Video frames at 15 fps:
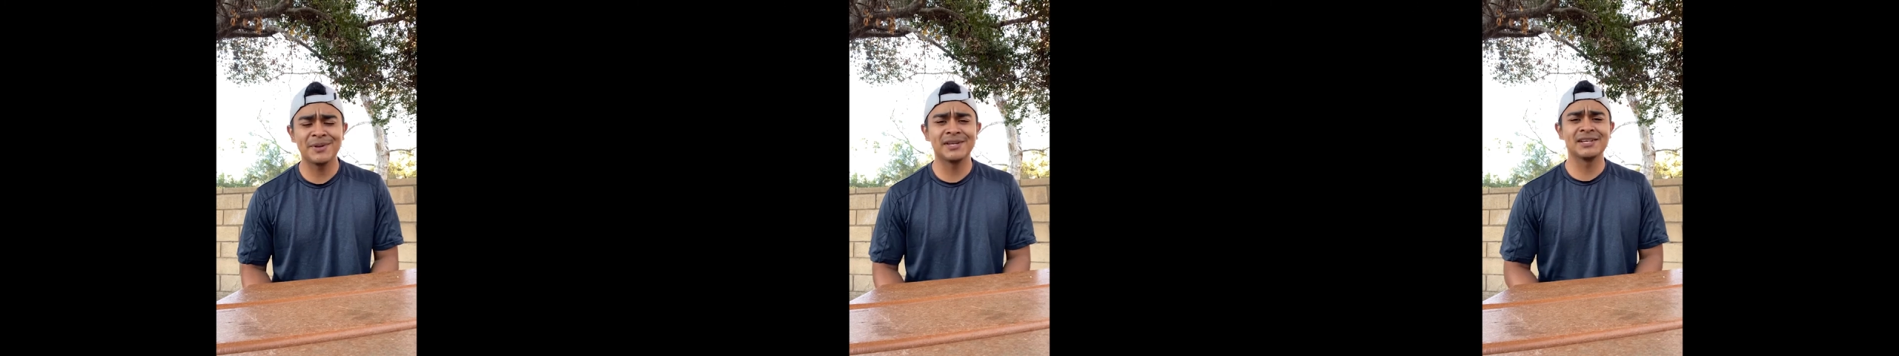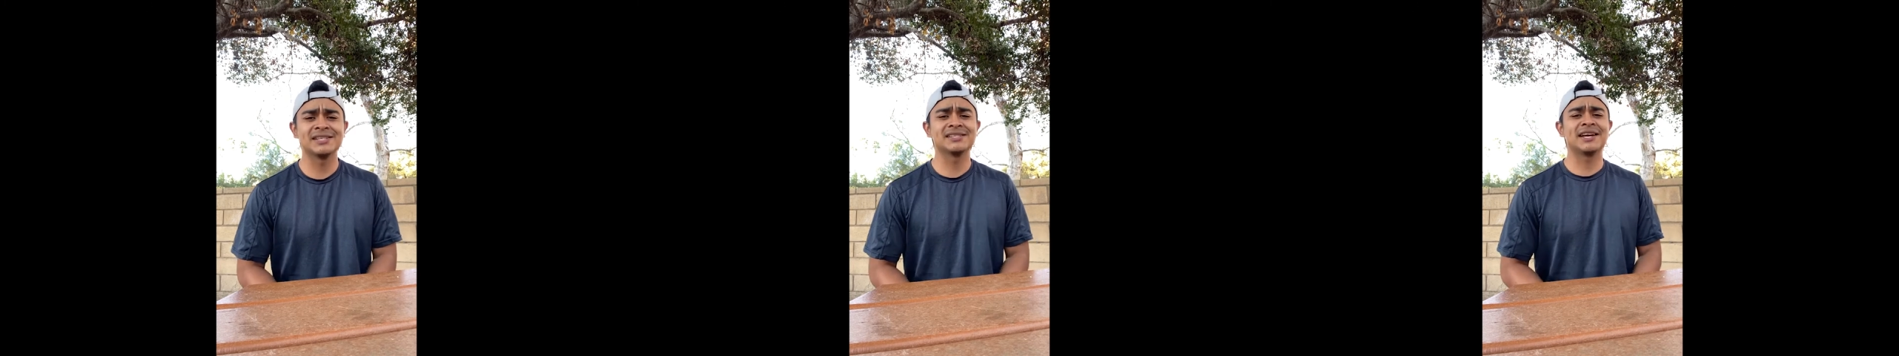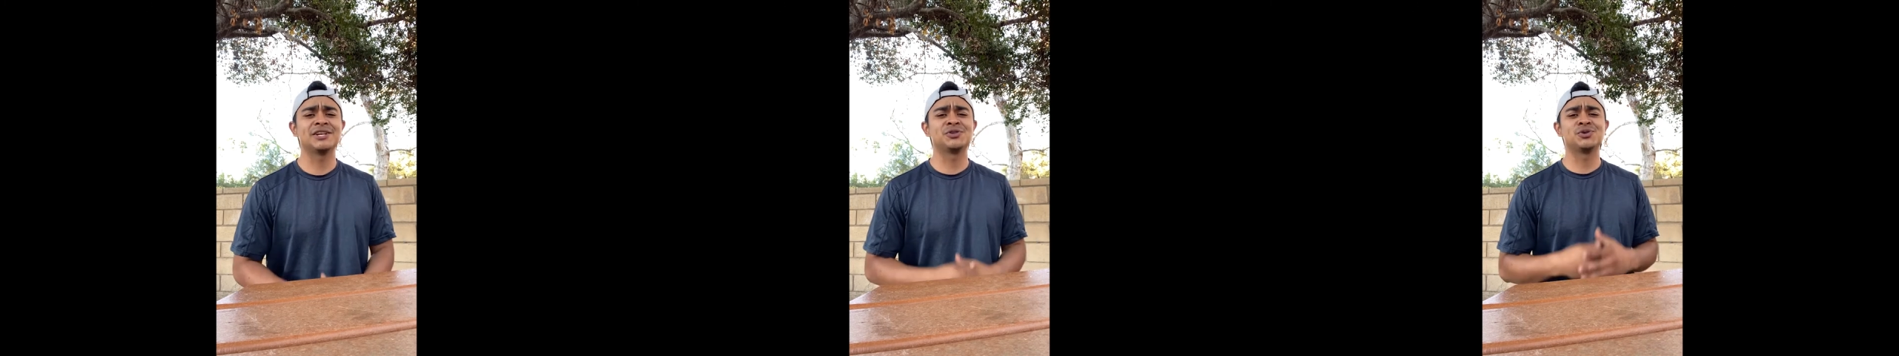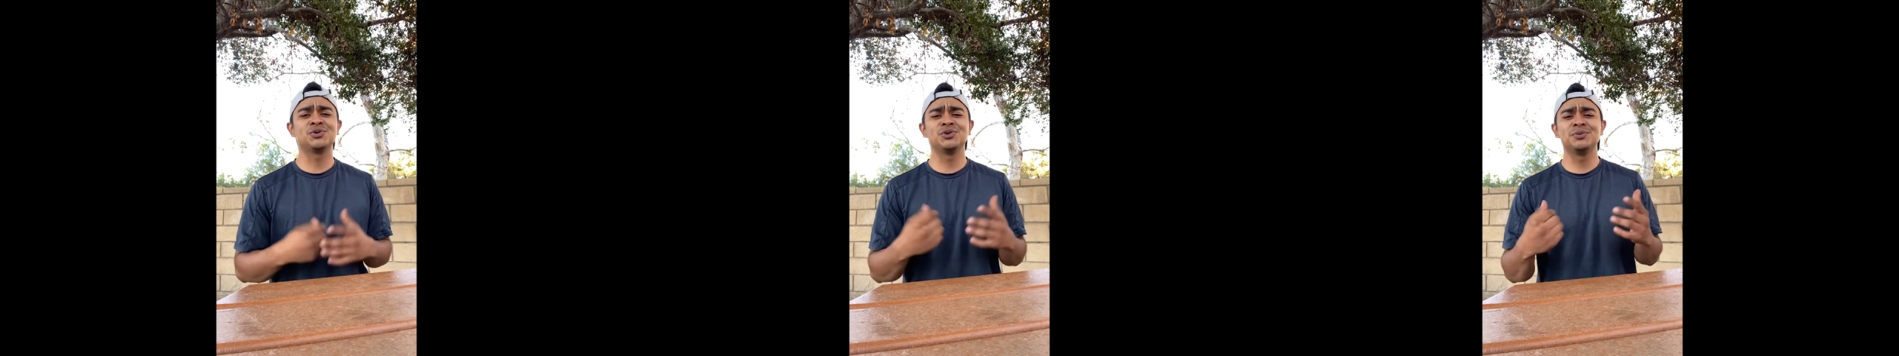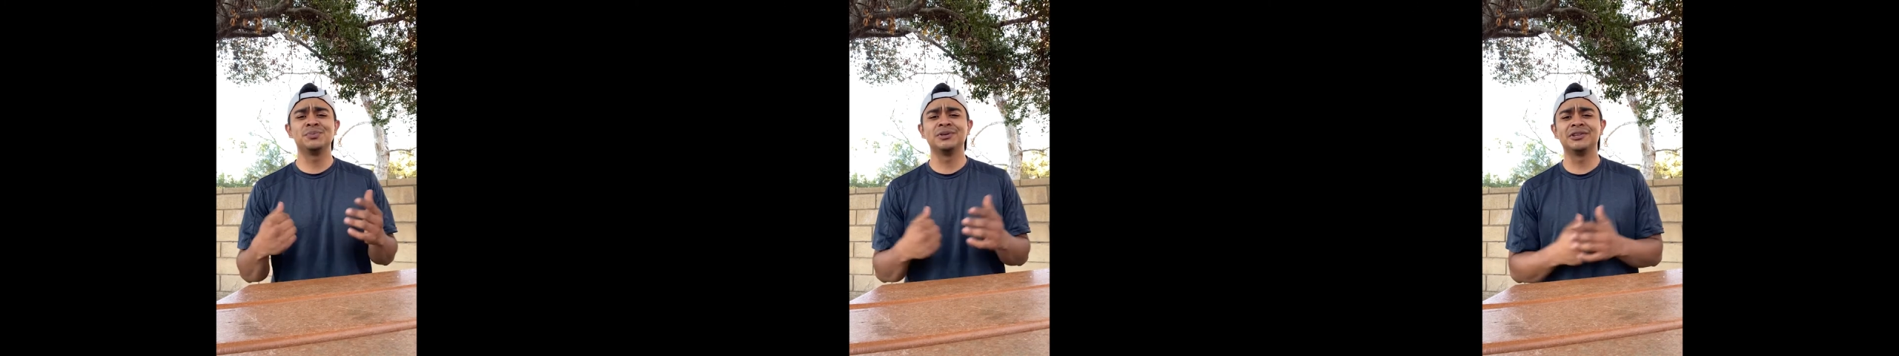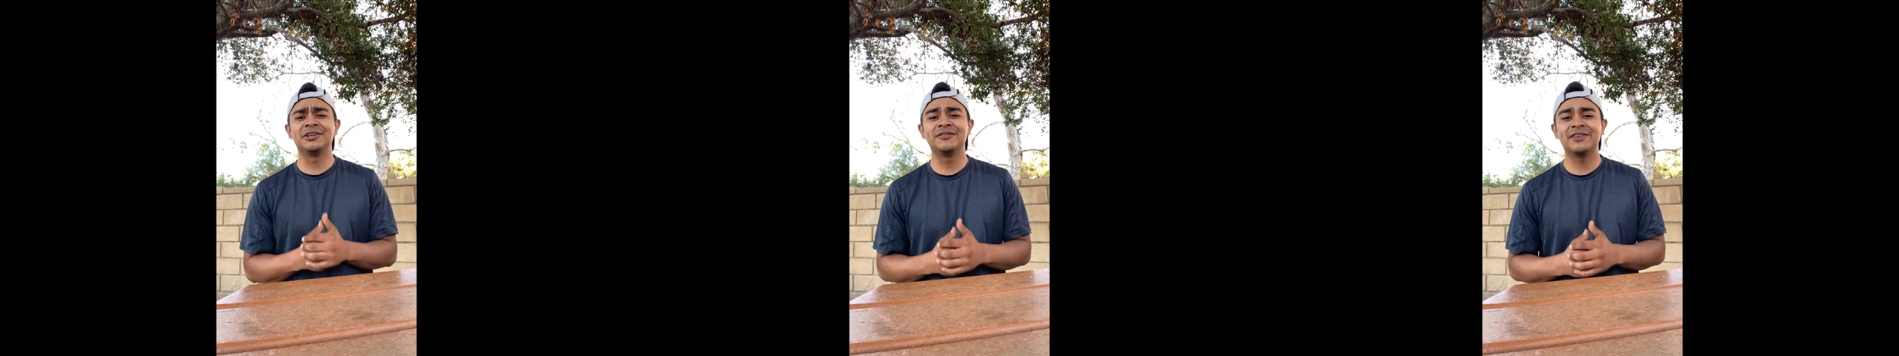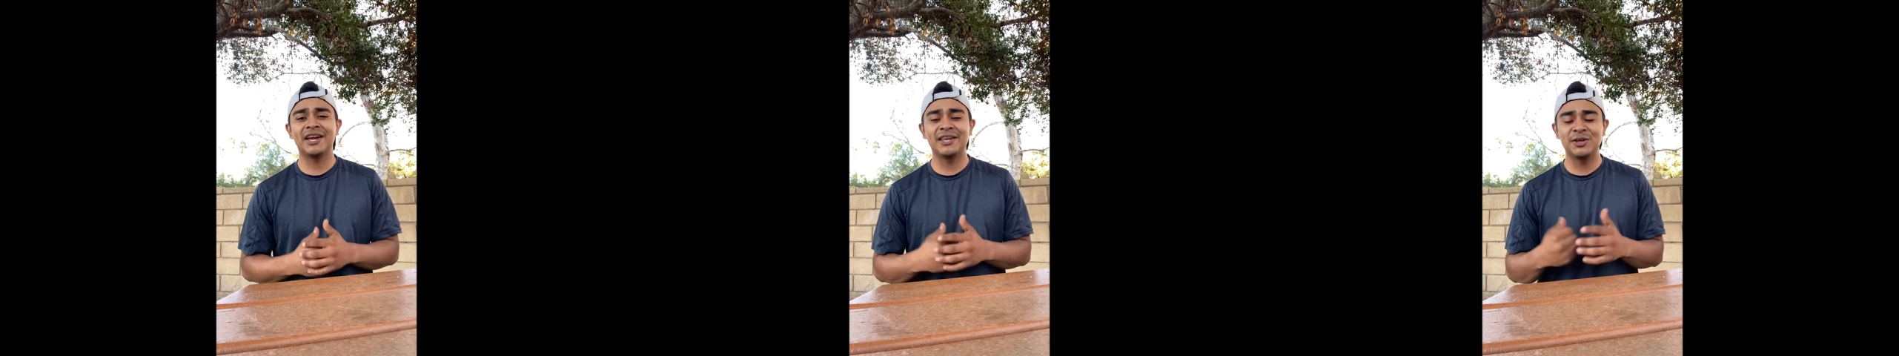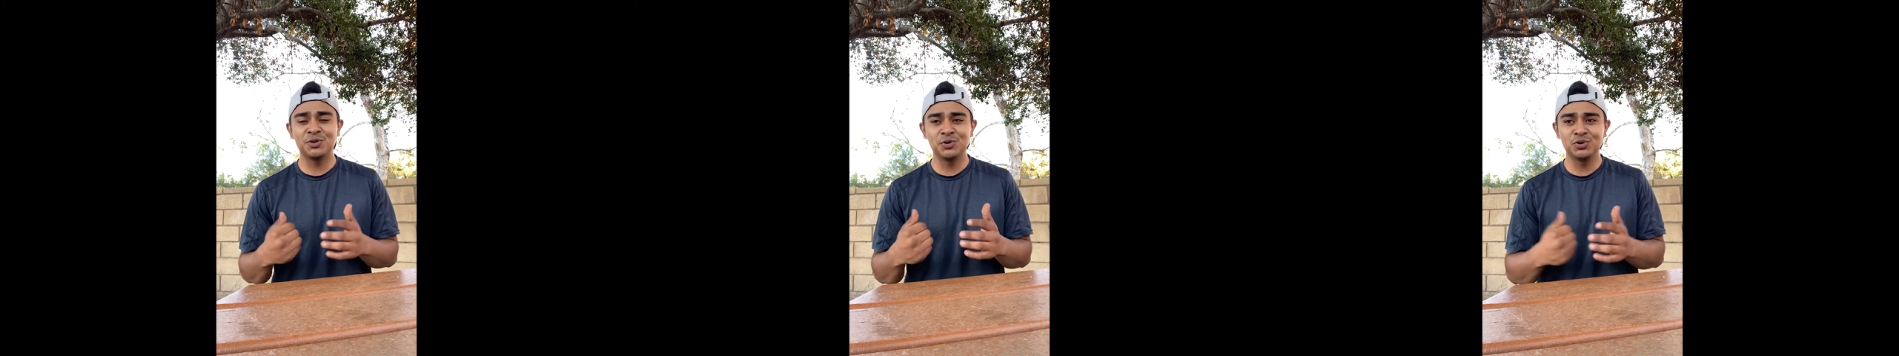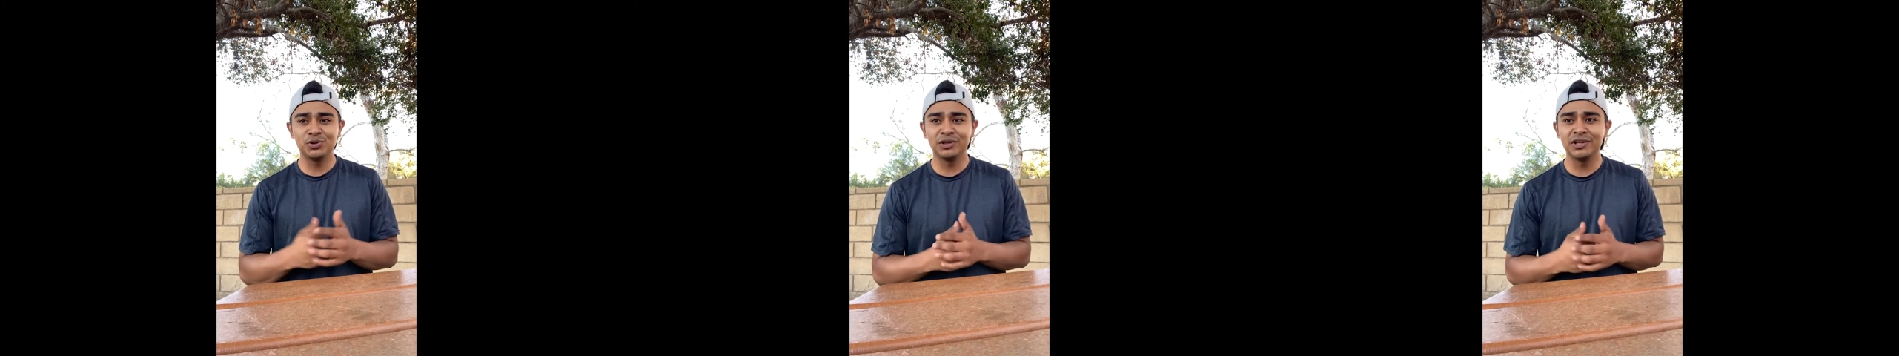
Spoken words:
because I truly believe that you